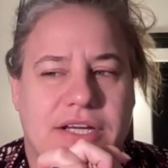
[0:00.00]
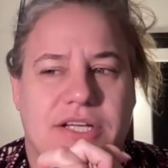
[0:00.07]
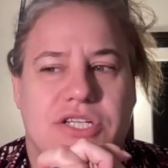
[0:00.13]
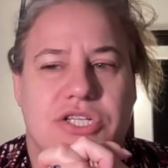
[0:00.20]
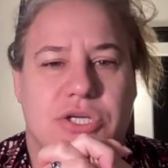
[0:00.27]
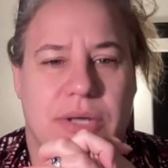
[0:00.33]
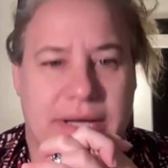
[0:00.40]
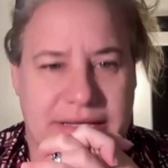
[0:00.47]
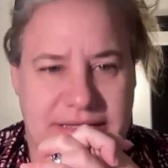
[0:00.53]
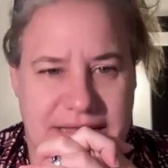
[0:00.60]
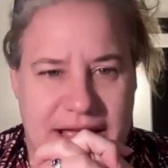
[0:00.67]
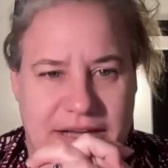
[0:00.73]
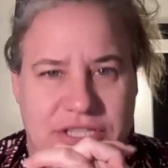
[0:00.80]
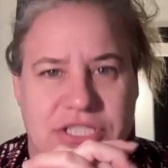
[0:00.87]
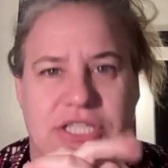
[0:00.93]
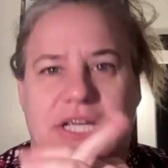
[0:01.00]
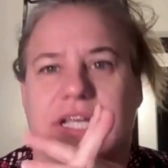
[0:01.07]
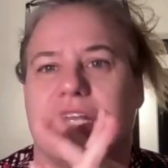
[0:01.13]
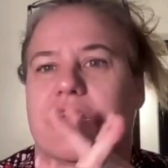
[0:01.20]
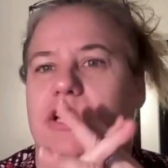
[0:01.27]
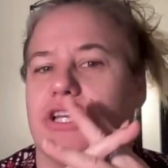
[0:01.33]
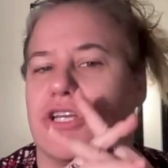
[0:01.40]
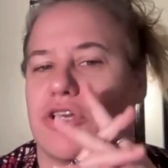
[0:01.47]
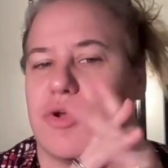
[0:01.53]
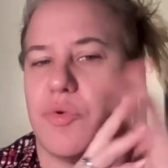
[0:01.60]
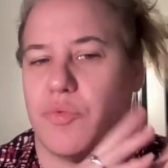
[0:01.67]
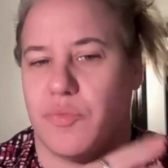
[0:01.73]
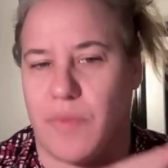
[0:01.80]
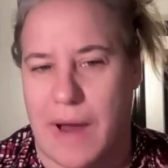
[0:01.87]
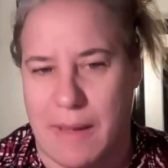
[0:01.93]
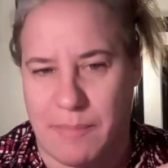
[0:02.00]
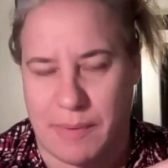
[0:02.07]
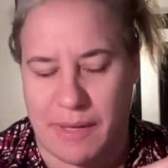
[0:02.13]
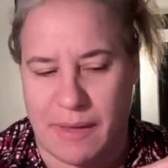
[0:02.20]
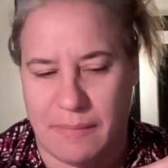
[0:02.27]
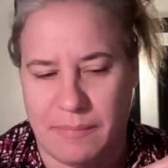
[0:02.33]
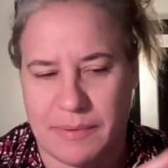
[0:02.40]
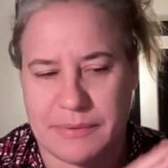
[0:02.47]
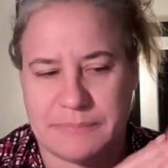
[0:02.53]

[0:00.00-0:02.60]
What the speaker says: transaction wrap up,